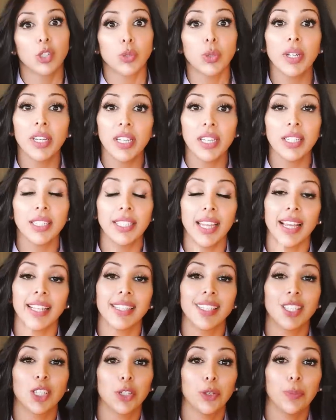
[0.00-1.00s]
trigger
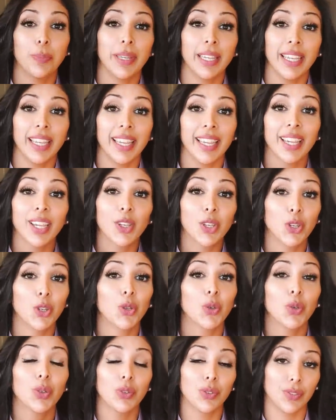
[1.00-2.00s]
tends to be
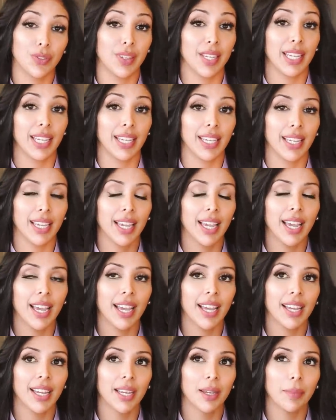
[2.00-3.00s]
UV.
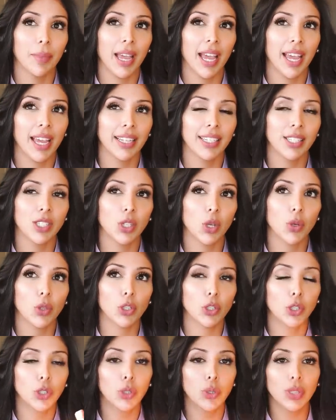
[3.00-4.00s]
And so the
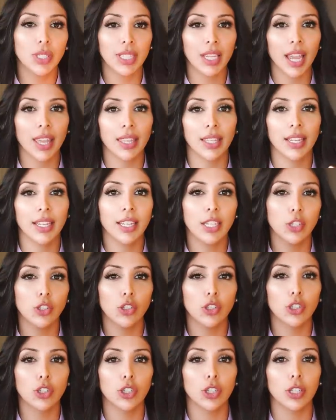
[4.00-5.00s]
two together,
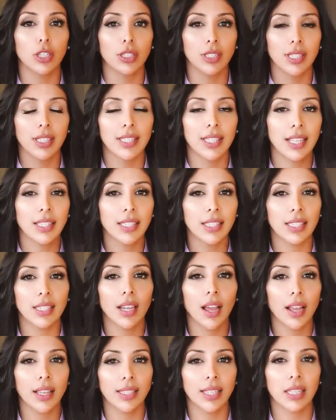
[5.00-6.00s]
estrogen
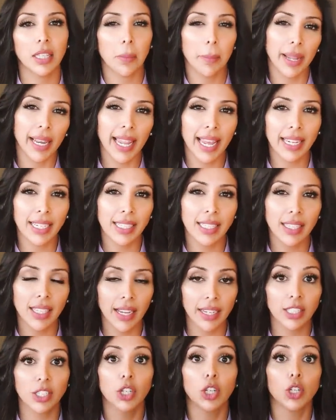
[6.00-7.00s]
sensitizing the
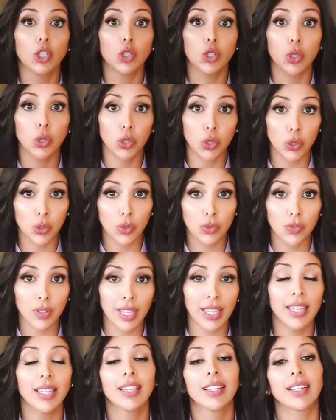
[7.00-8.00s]
melanocyte to
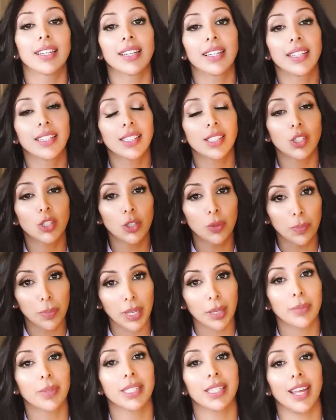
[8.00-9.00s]
UV leads to
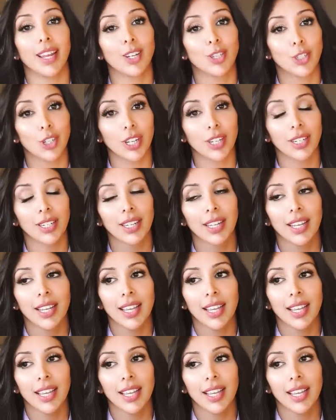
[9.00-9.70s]
pigmentation.